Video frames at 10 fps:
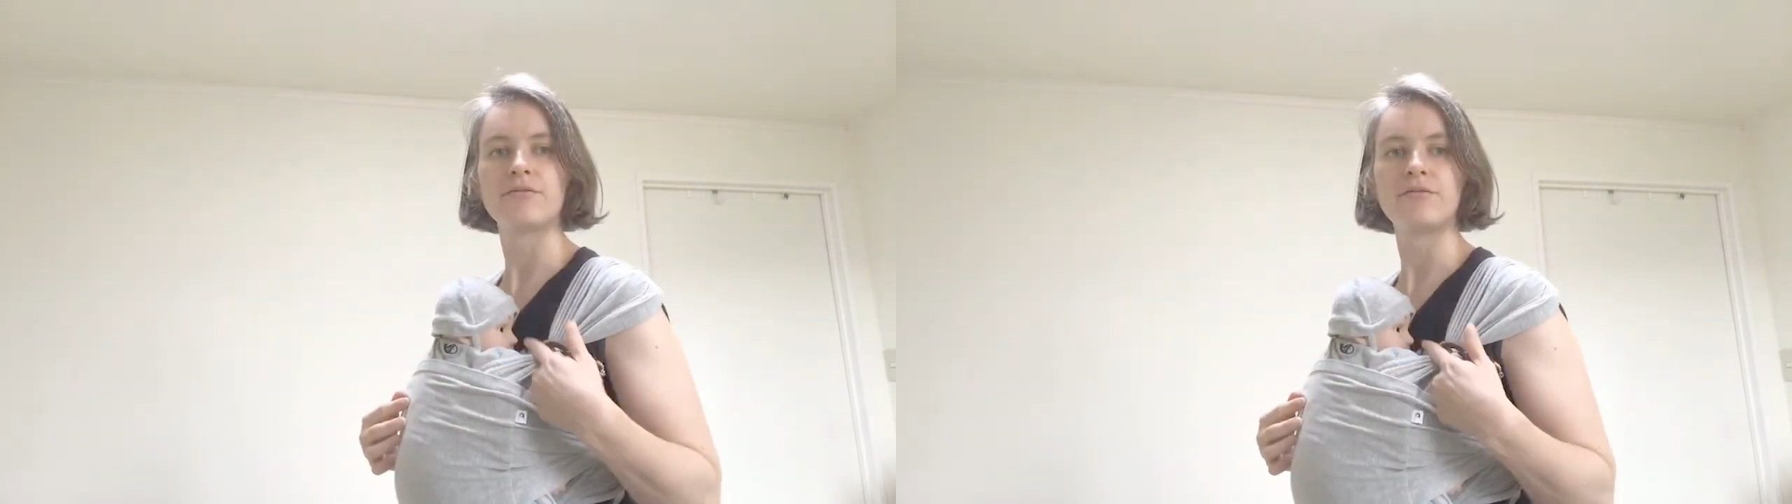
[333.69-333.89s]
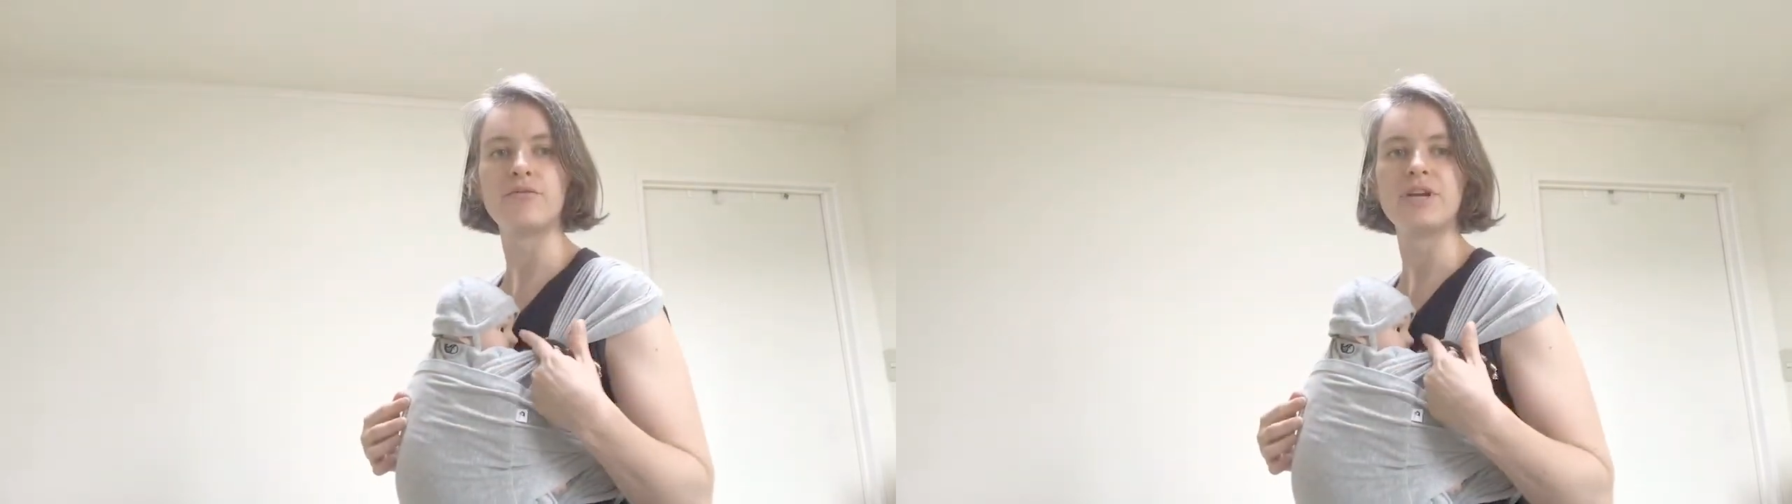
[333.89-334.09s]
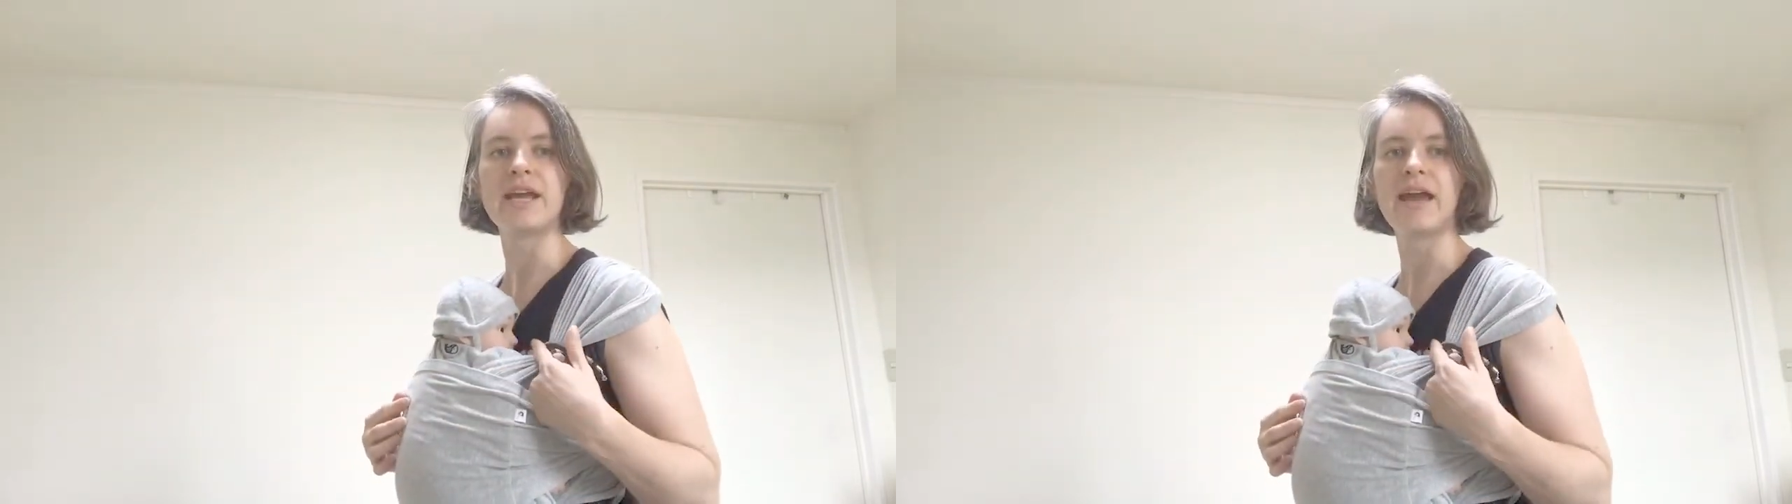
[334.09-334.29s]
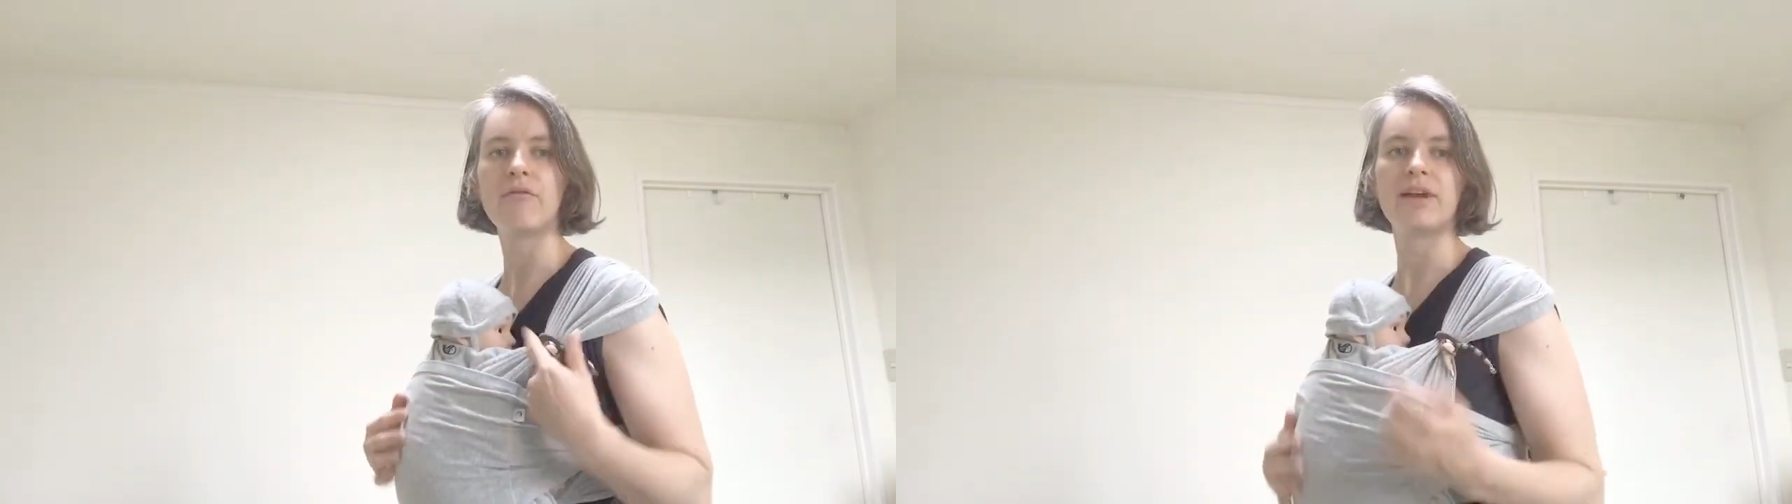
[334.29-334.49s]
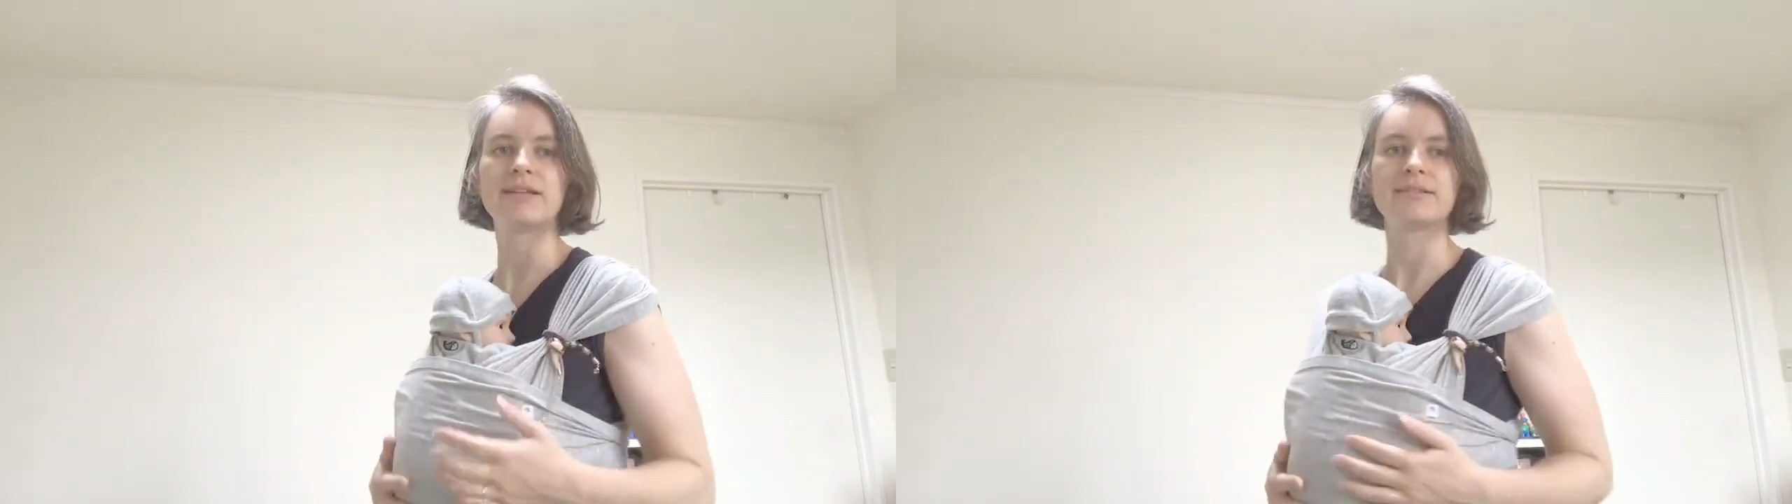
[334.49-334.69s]
free
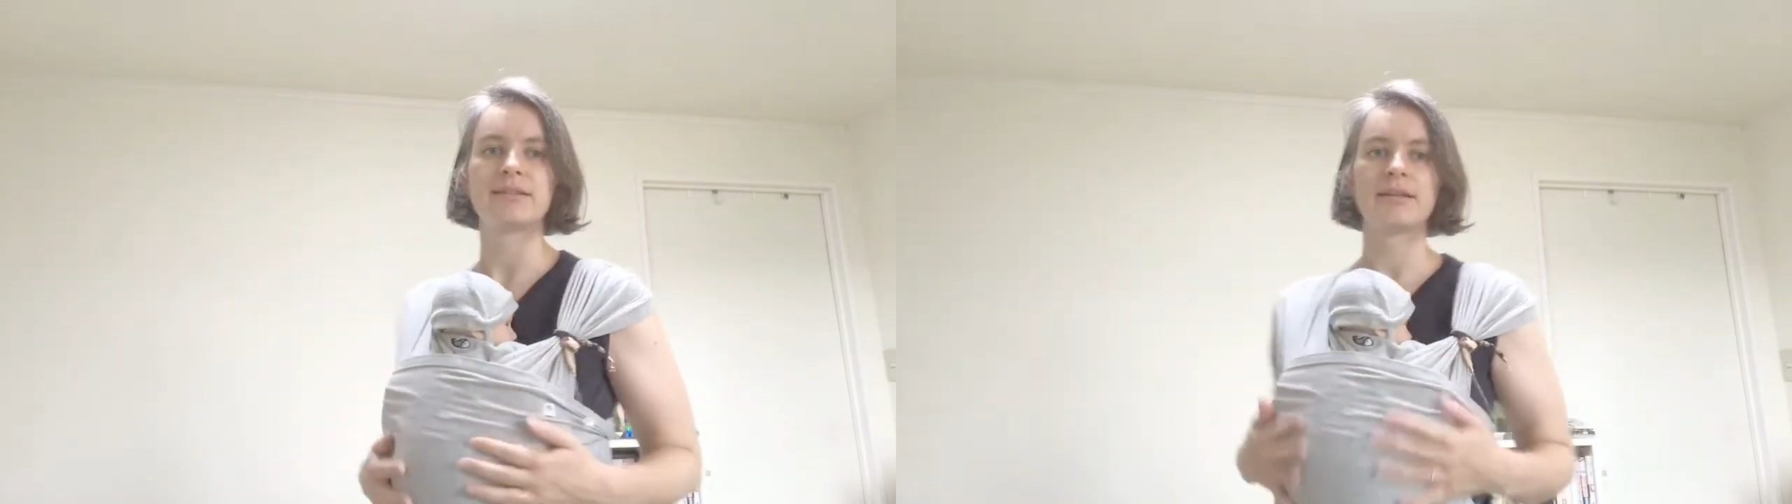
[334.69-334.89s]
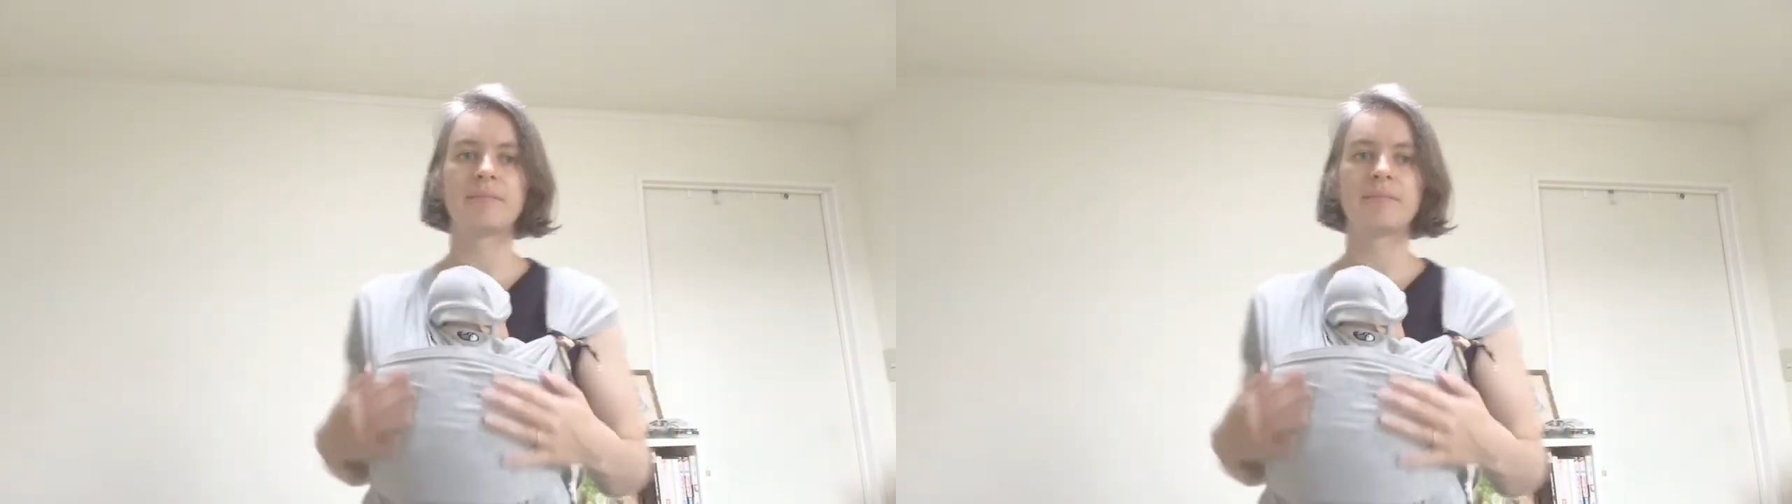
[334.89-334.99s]
airways.